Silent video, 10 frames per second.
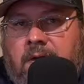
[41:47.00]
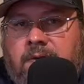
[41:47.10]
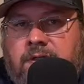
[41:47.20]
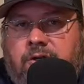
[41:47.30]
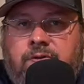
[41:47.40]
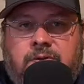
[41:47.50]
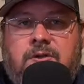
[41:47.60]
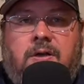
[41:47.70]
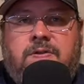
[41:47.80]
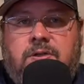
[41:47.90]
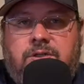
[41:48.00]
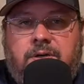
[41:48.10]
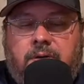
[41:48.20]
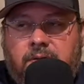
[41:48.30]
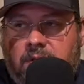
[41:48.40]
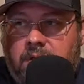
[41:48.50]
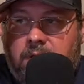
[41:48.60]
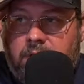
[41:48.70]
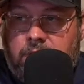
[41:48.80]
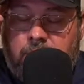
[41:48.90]
AL Central sucks this year.
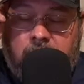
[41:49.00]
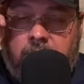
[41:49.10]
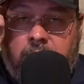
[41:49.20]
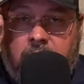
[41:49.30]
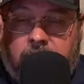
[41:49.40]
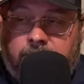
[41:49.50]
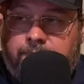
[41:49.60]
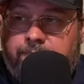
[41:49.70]
You might be right.